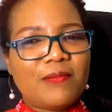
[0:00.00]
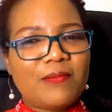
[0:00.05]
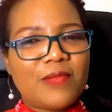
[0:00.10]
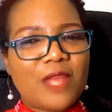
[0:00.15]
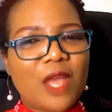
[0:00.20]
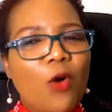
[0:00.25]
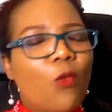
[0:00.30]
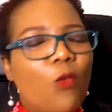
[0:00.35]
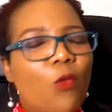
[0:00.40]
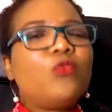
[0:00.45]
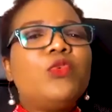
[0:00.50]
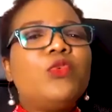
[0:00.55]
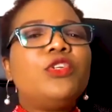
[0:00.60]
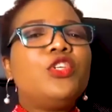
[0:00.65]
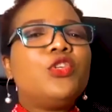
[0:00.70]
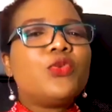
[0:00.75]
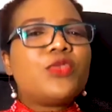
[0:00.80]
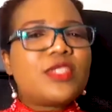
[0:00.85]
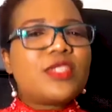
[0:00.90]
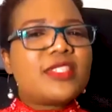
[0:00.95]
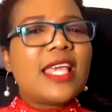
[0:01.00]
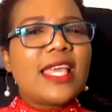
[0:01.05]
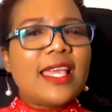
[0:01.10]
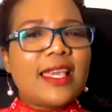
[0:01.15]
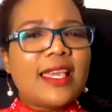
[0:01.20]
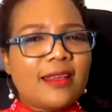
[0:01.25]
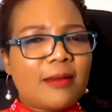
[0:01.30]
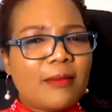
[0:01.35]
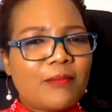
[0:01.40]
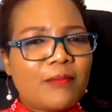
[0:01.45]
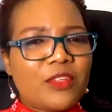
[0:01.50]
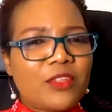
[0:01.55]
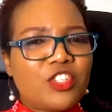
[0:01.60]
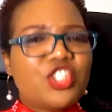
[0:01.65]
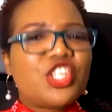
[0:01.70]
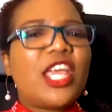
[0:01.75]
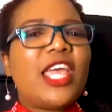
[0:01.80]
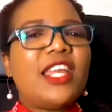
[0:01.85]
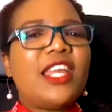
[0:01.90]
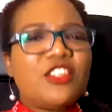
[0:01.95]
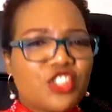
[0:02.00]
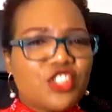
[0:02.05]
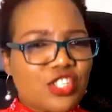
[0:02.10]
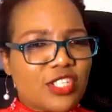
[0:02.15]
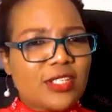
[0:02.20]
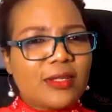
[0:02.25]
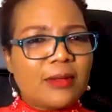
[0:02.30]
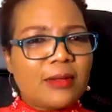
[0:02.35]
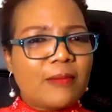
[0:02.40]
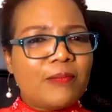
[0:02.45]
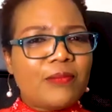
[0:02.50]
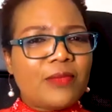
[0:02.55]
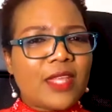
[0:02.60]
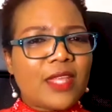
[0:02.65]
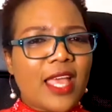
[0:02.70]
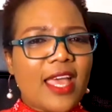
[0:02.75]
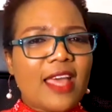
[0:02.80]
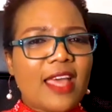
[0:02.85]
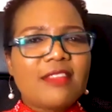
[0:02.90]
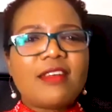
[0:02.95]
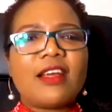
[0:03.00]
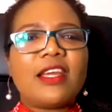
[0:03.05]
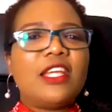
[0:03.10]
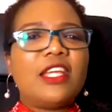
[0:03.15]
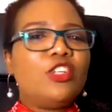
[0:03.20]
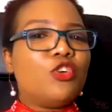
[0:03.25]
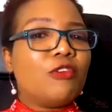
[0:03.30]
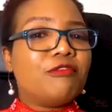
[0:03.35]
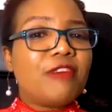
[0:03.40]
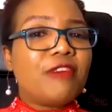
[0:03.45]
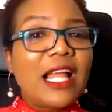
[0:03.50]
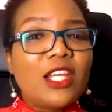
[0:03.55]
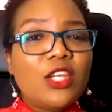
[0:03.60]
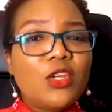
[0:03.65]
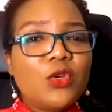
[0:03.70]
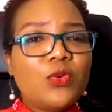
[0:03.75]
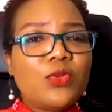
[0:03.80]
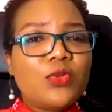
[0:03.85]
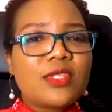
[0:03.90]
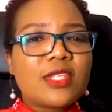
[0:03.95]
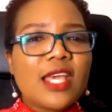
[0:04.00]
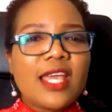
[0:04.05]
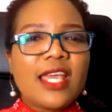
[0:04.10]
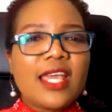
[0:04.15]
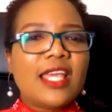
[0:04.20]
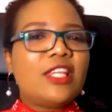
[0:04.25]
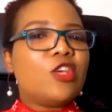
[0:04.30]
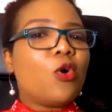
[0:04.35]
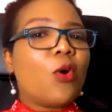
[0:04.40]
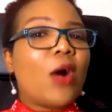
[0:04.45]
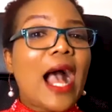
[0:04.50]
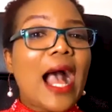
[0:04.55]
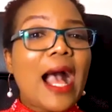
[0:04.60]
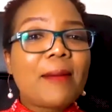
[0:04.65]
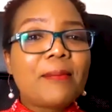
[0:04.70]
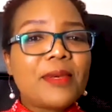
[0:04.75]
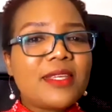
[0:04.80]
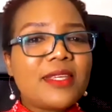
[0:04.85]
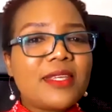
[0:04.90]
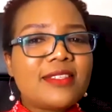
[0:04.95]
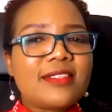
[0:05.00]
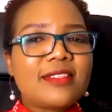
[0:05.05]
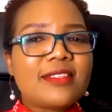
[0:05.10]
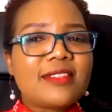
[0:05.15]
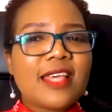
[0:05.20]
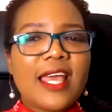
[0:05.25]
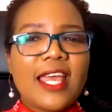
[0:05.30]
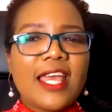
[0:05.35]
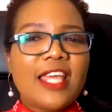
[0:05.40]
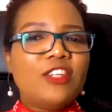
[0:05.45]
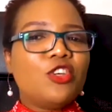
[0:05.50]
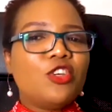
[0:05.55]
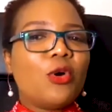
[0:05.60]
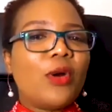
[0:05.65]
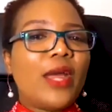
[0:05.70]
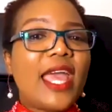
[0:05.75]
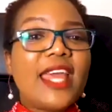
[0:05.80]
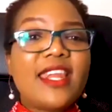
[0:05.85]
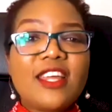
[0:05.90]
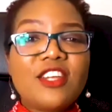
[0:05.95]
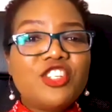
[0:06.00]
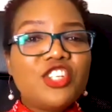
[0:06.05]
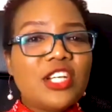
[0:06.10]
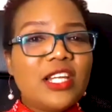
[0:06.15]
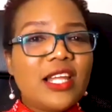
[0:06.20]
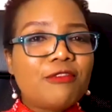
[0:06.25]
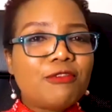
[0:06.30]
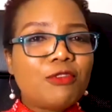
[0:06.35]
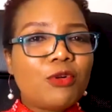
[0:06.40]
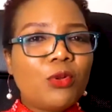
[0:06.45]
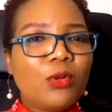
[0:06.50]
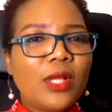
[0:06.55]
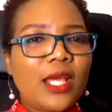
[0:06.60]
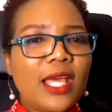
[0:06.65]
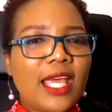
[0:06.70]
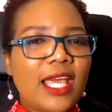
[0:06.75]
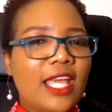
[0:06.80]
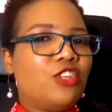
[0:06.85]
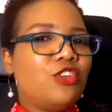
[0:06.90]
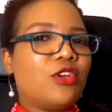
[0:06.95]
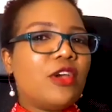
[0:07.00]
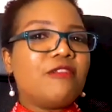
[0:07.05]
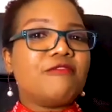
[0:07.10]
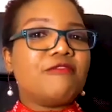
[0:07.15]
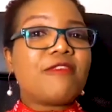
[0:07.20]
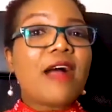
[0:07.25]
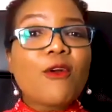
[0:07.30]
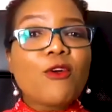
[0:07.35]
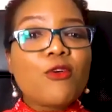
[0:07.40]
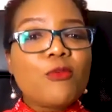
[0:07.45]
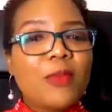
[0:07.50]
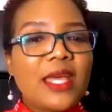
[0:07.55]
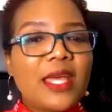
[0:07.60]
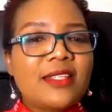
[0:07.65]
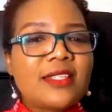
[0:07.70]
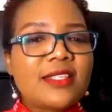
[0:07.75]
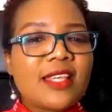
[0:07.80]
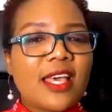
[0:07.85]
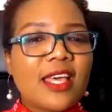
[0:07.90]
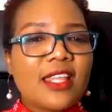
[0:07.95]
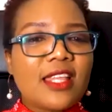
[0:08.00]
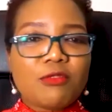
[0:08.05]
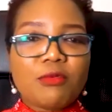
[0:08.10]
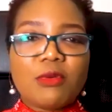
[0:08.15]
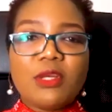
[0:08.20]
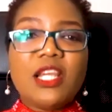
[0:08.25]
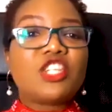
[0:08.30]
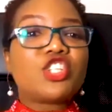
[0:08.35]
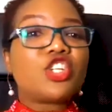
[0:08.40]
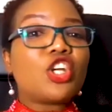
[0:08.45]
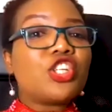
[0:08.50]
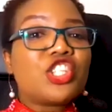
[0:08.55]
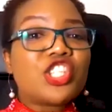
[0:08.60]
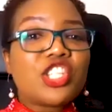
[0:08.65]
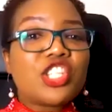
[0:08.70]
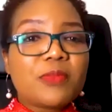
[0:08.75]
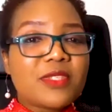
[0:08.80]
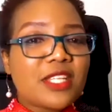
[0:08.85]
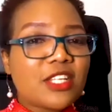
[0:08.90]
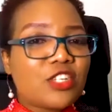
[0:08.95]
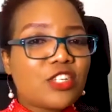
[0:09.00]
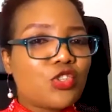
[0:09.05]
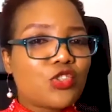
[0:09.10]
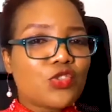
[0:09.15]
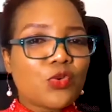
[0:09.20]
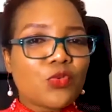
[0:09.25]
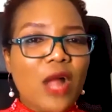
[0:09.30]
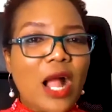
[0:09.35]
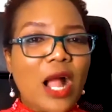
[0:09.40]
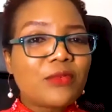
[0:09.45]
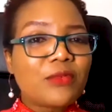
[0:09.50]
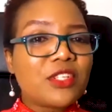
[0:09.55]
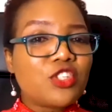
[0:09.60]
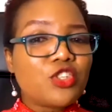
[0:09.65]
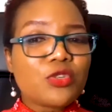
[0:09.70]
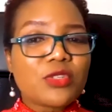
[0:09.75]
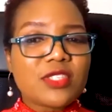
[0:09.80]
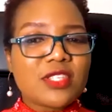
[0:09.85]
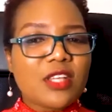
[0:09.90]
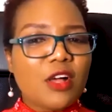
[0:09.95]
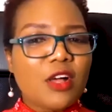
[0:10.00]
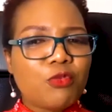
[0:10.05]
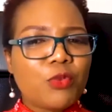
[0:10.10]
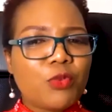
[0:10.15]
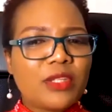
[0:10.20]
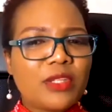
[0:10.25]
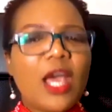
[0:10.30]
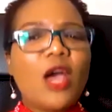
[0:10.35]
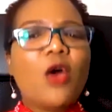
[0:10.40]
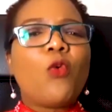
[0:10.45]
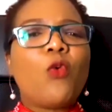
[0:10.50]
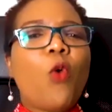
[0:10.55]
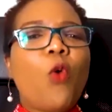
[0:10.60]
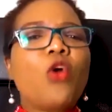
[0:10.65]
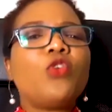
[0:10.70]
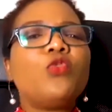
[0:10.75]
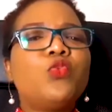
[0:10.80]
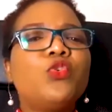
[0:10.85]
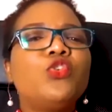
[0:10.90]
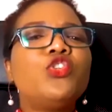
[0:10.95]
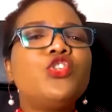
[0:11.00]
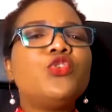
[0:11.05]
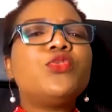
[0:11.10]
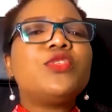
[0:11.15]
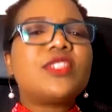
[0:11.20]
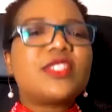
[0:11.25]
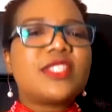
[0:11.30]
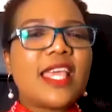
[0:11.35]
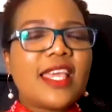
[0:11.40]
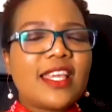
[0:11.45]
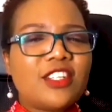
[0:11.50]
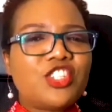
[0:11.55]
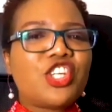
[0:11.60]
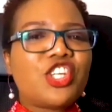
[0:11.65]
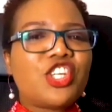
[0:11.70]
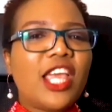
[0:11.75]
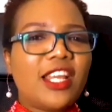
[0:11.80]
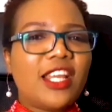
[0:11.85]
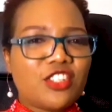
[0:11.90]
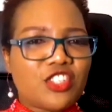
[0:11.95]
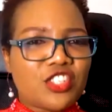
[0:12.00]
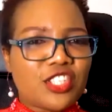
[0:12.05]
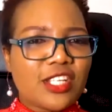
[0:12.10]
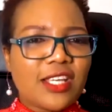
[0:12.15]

What will you say changed, either in your values, in your habits, in your energy level, in your environment, the relationships that you surrounded yourself with? What would you say changed